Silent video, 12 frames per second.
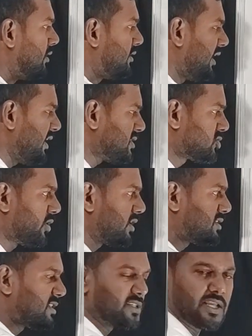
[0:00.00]
these two
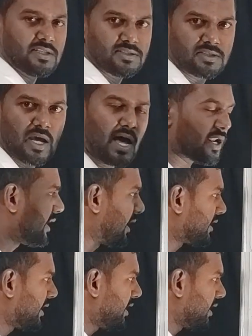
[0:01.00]
resistors are
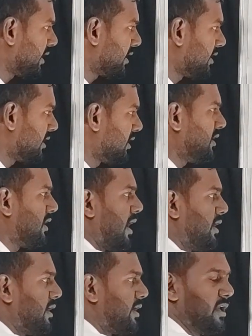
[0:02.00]
connected here
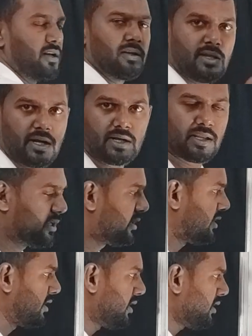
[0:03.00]
and here, correct?
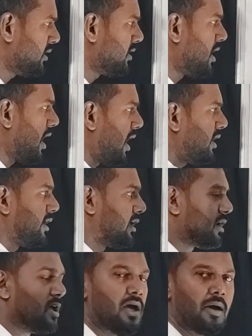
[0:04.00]
Here and
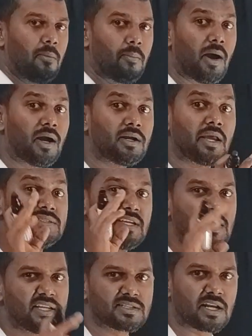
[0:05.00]
here. But in
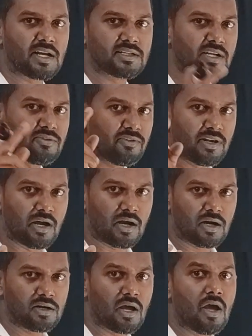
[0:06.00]
series connection we
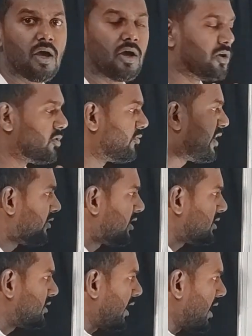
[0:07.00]
learned,
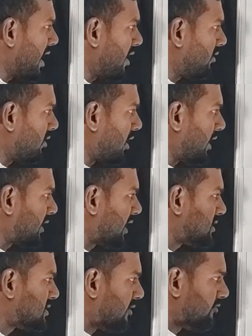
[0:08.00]
whenever they have connected